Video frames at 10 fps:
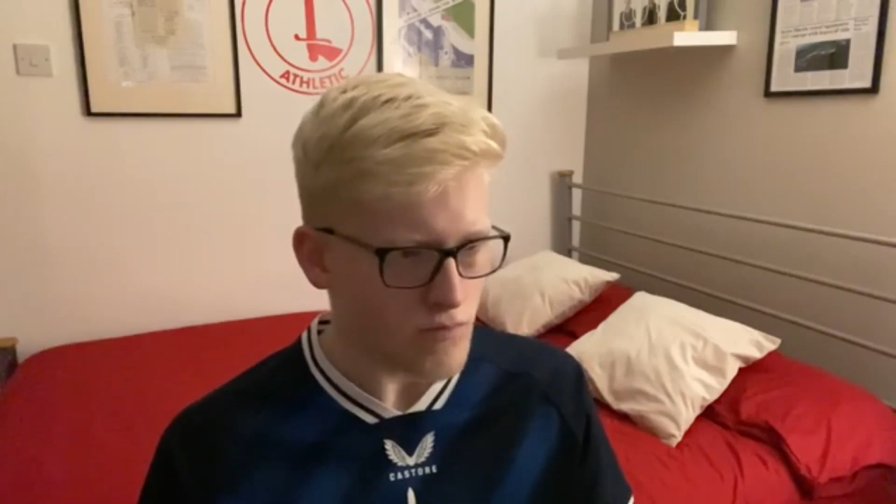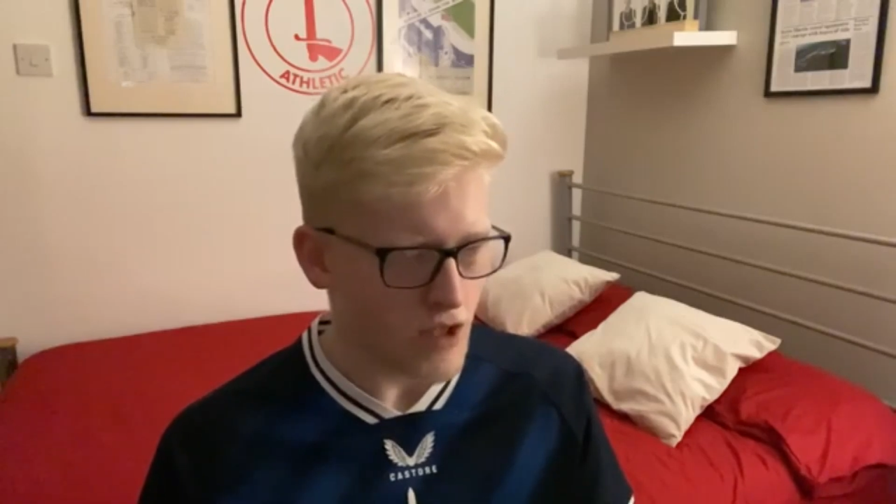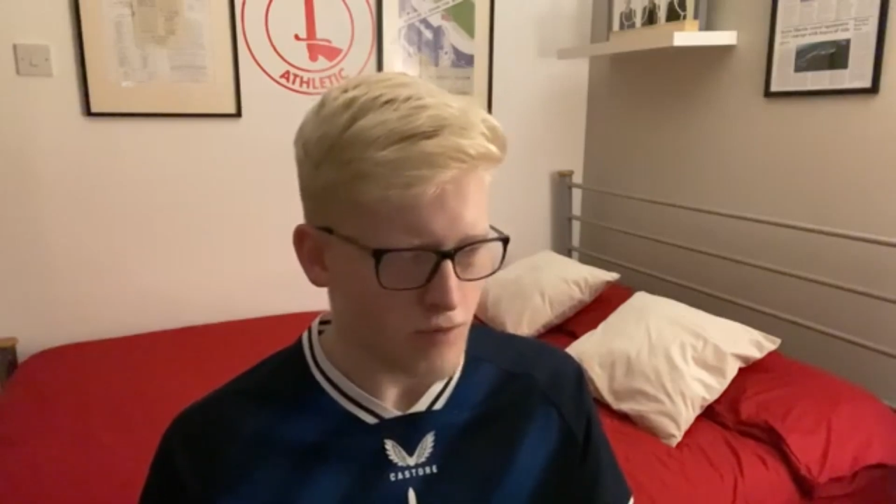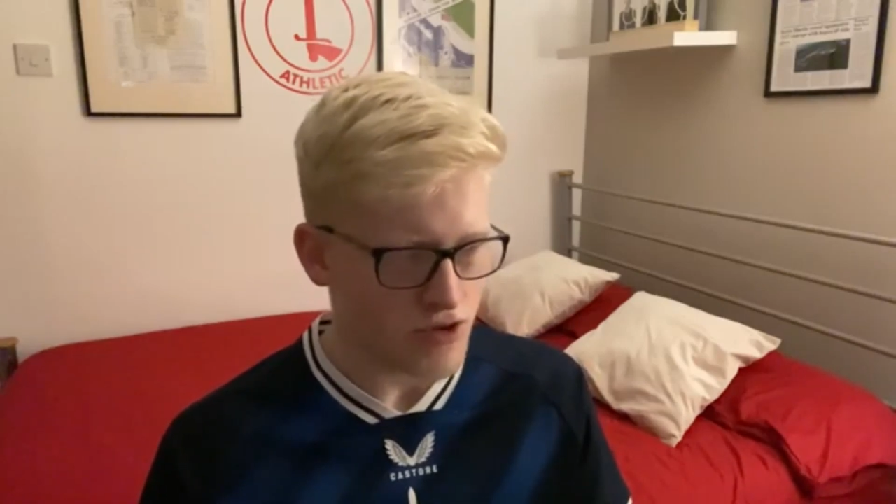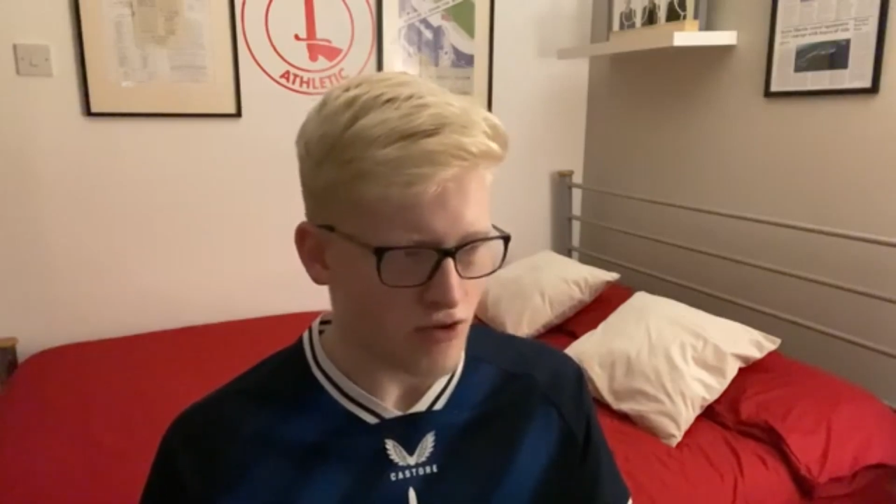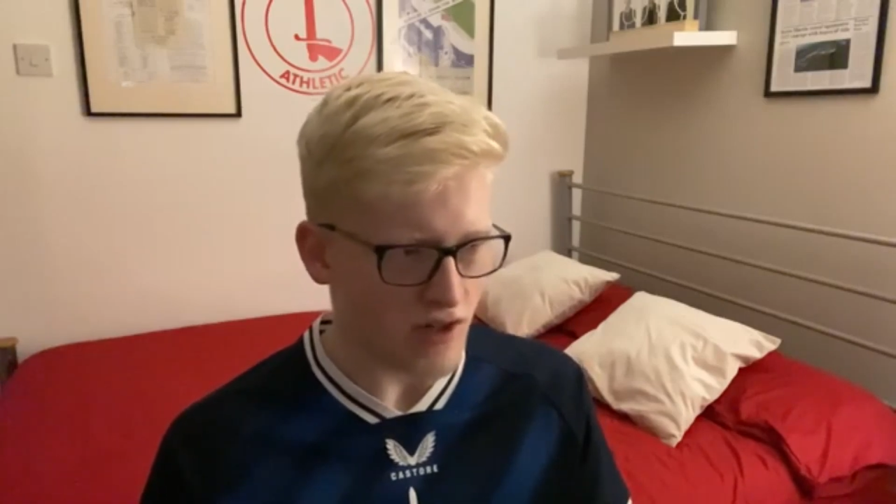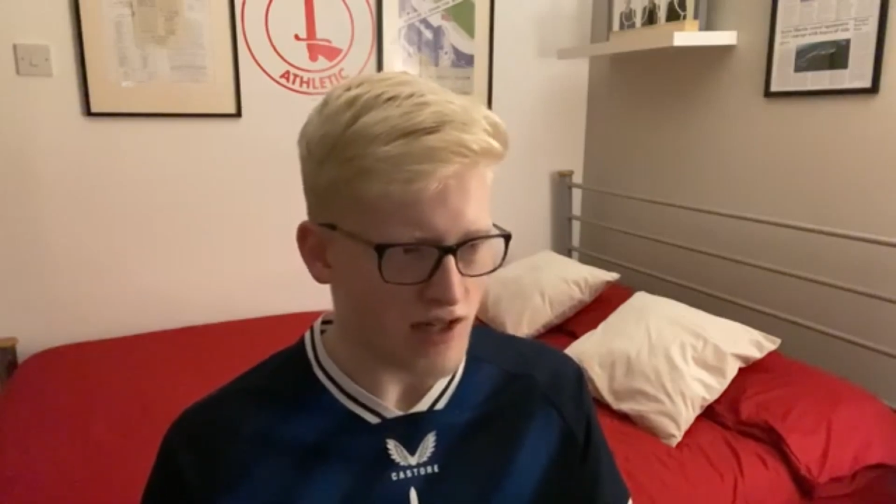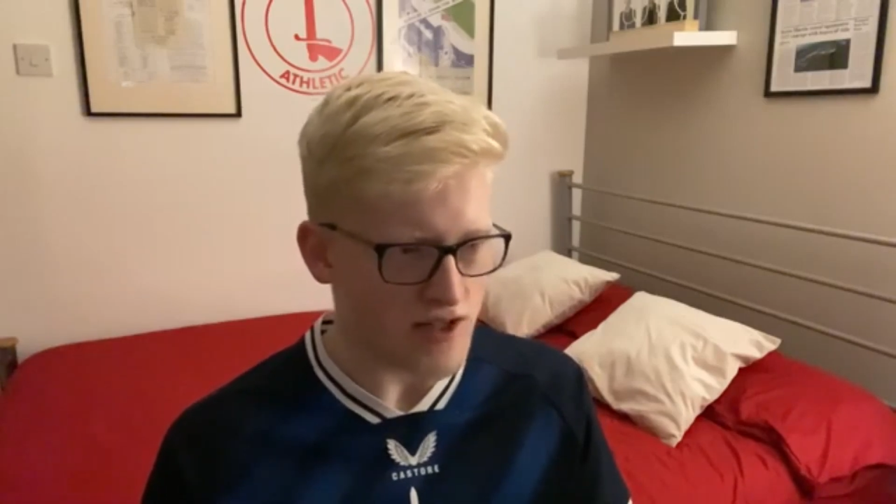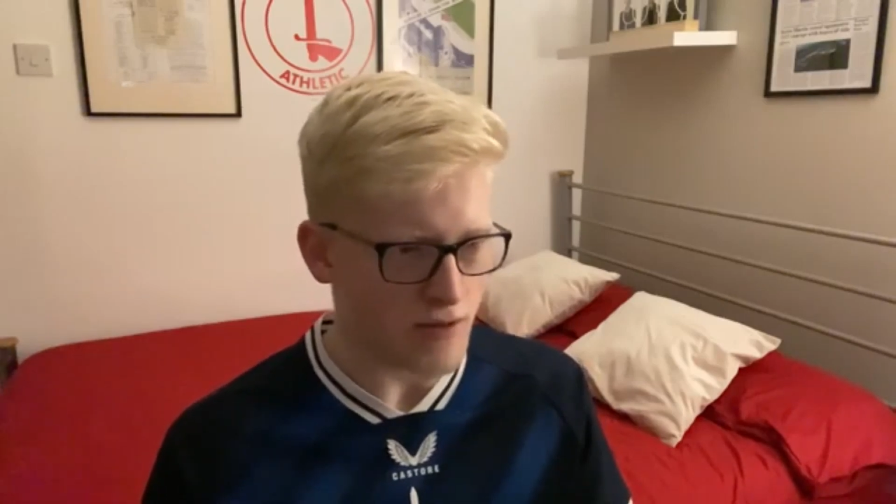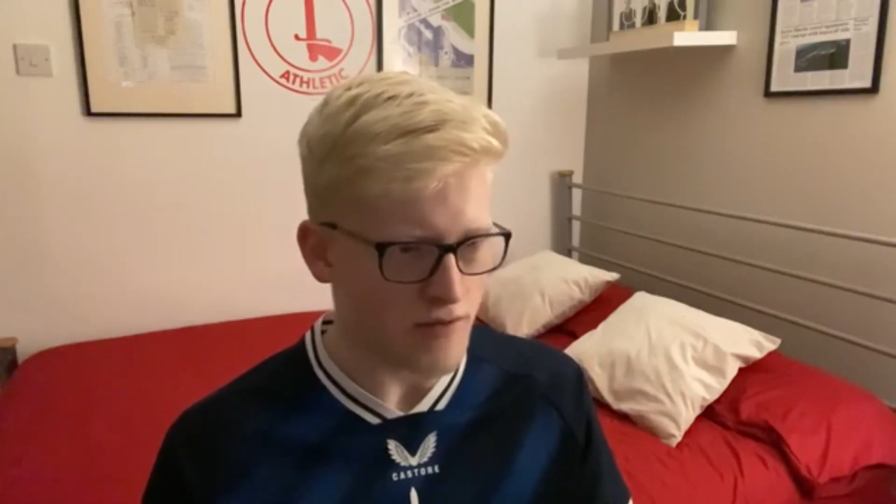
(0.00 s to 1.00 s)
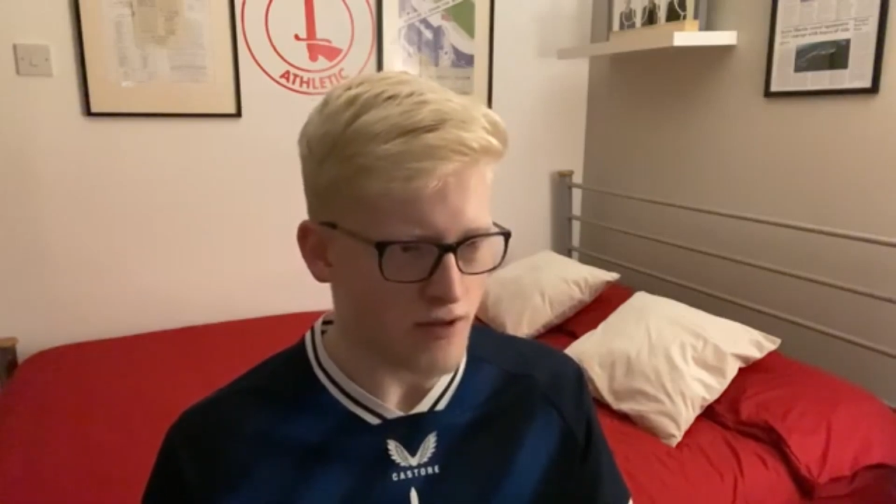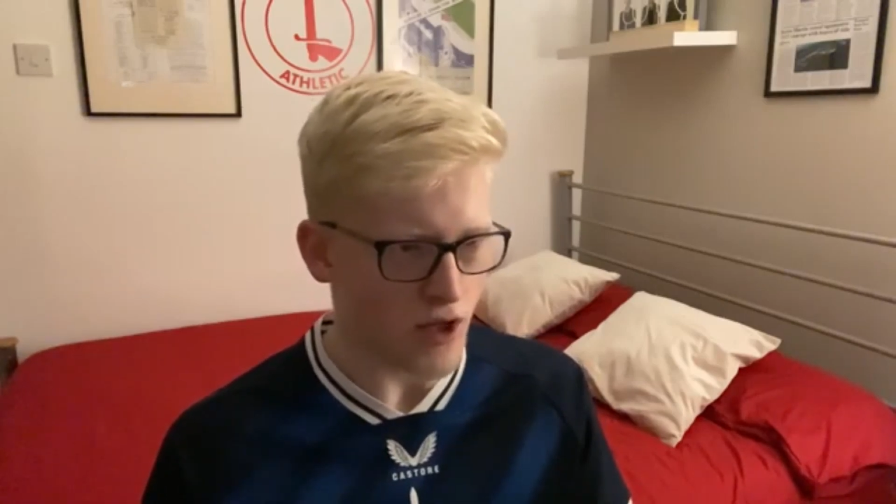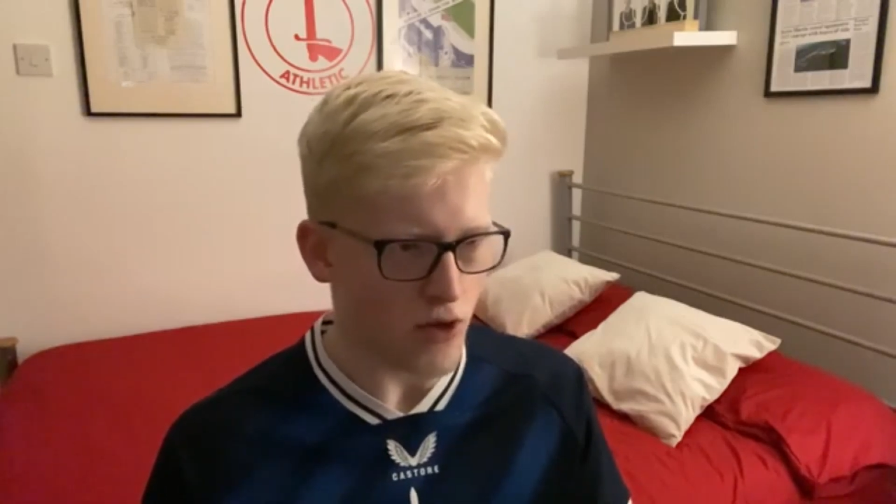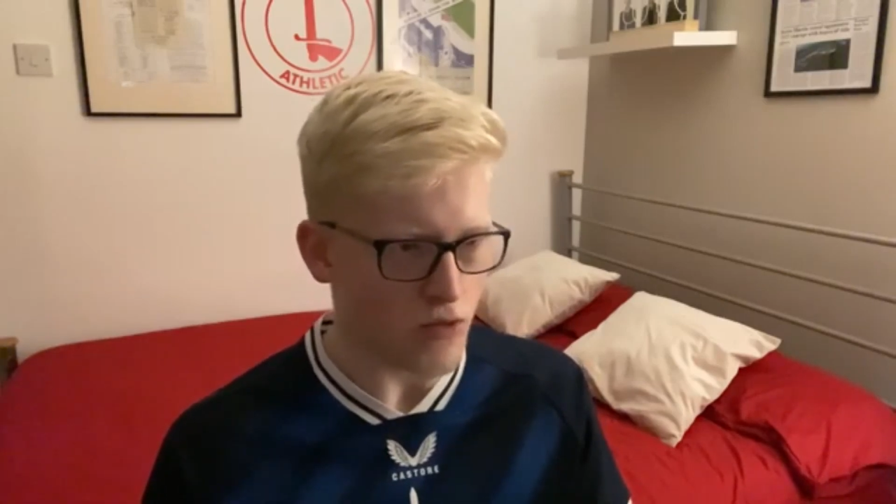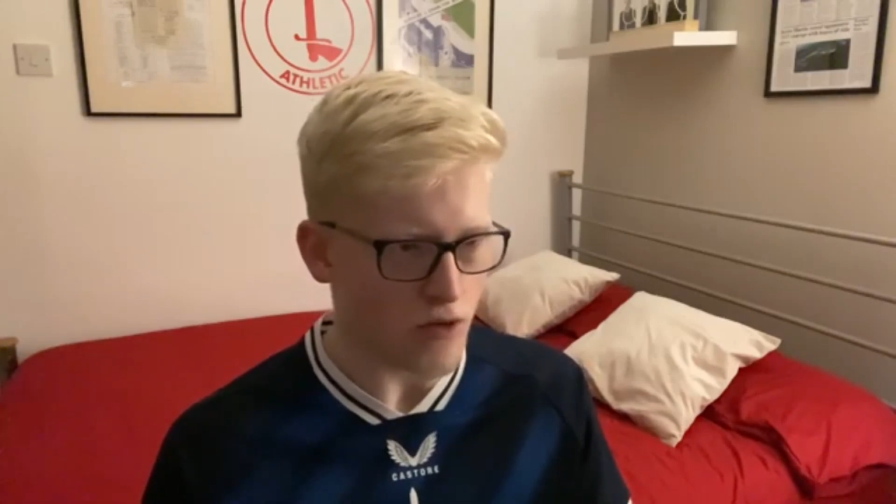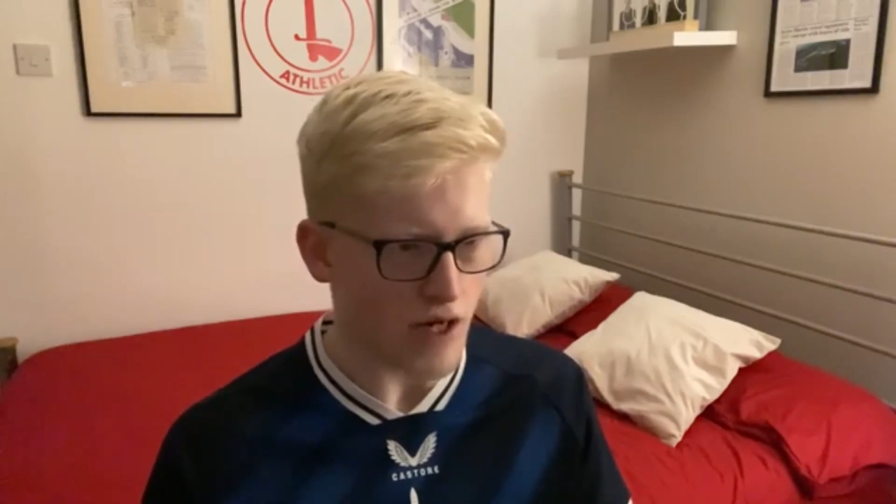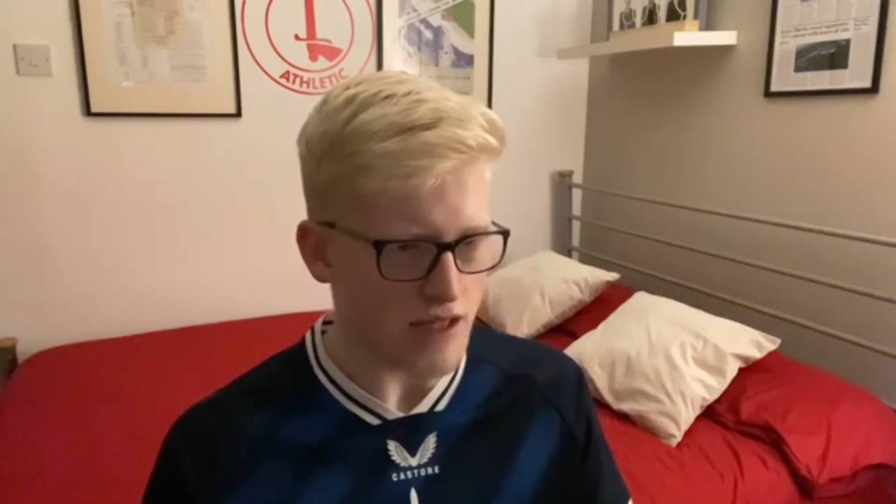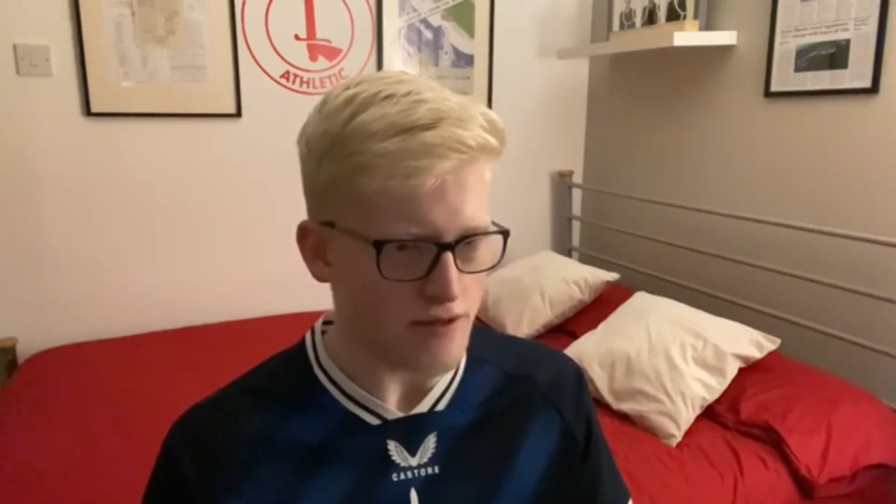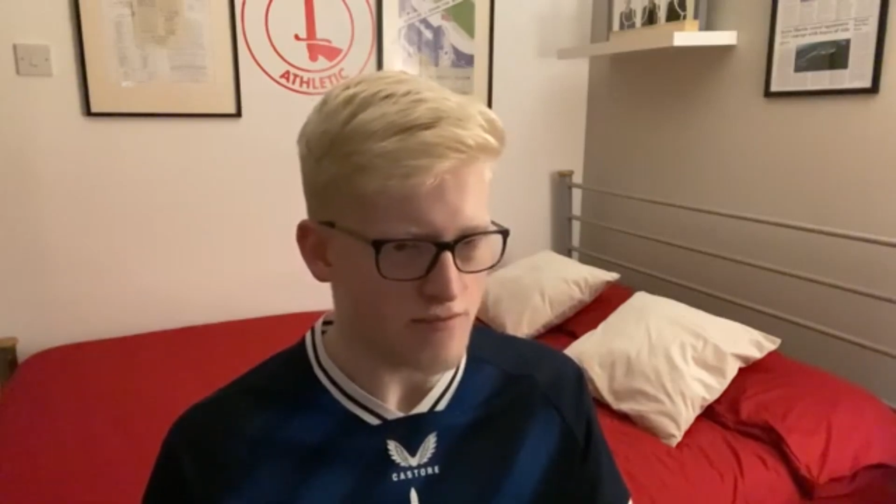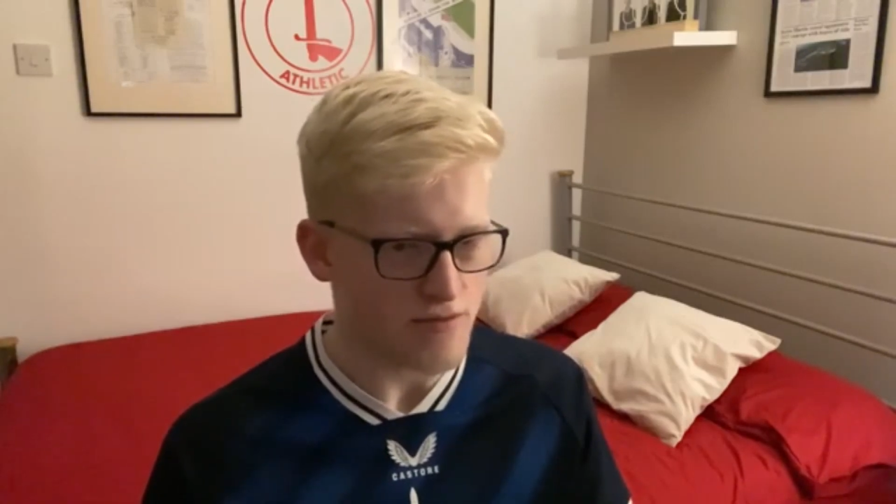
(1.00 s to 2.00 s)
I'm struggling to even note a